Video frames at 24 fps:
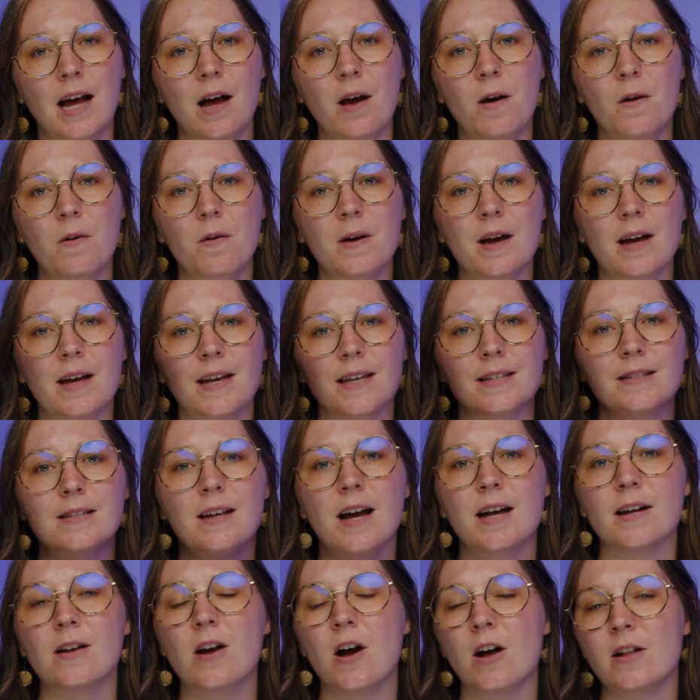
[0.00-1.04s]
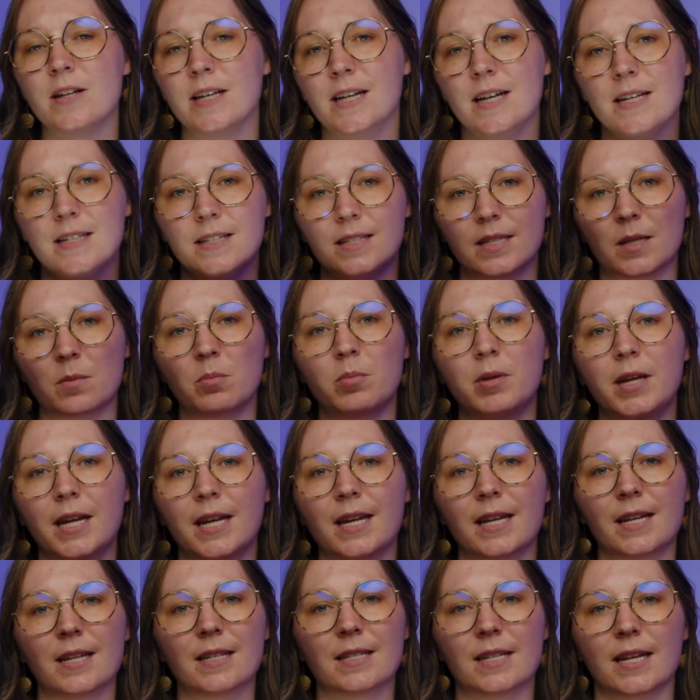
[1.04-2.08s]
how is God calling us to
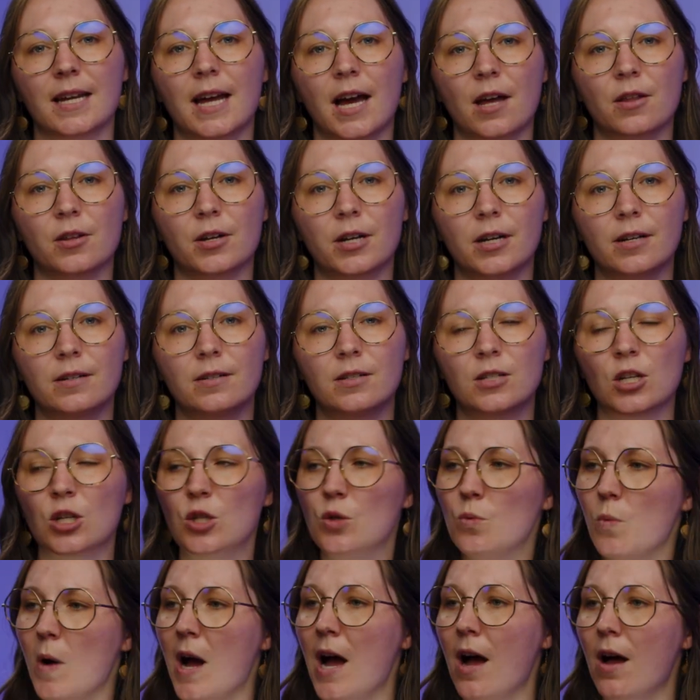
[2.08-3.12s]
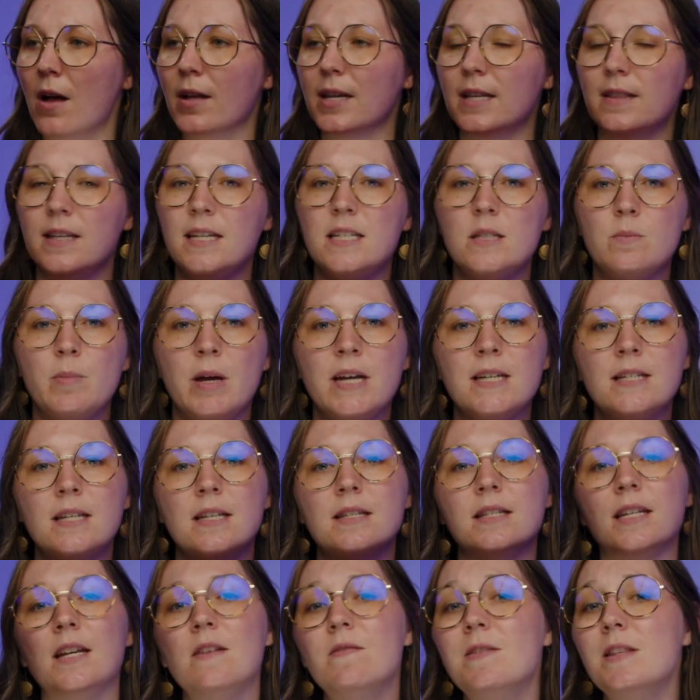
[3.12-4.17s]
be together, to dwell in these
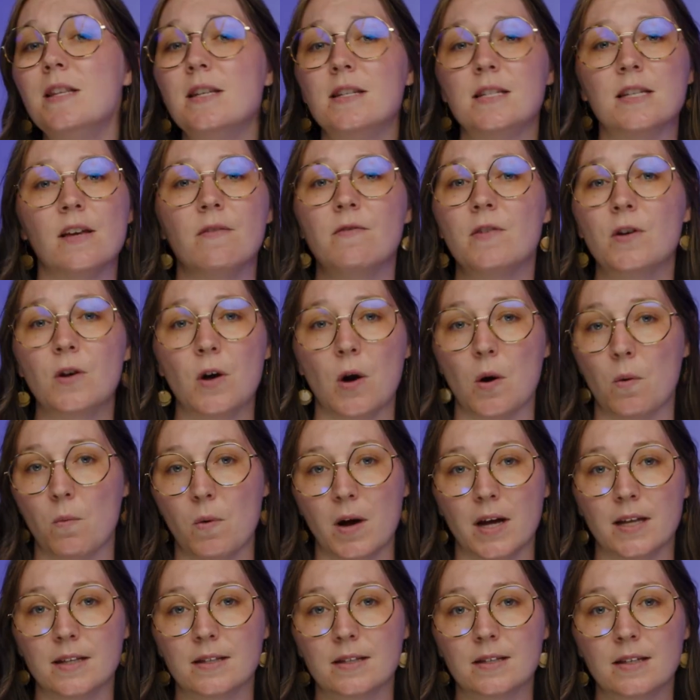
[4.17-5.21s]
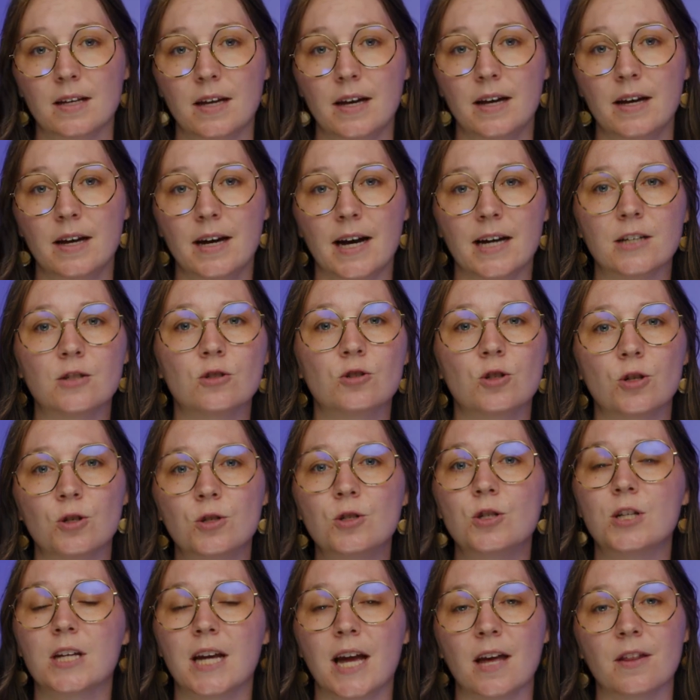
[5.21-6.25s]
spaces, even the difficult ones, as
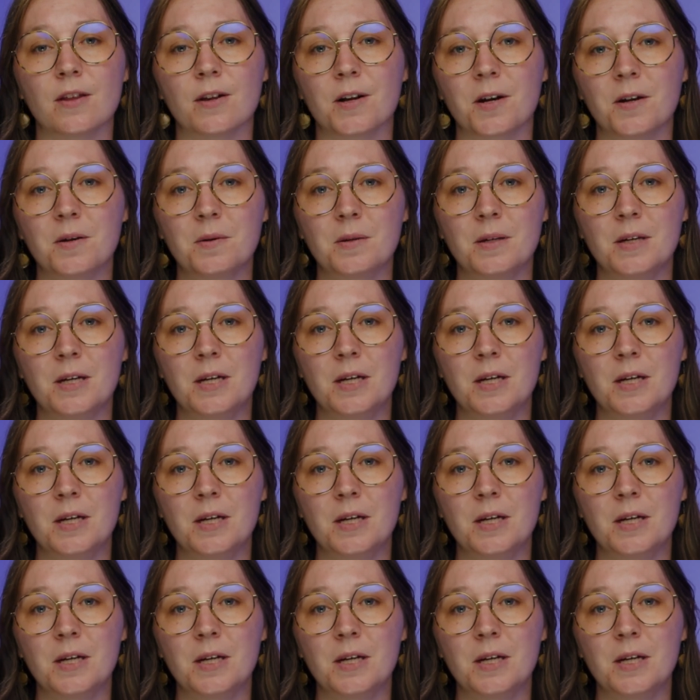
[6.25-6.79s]
church together?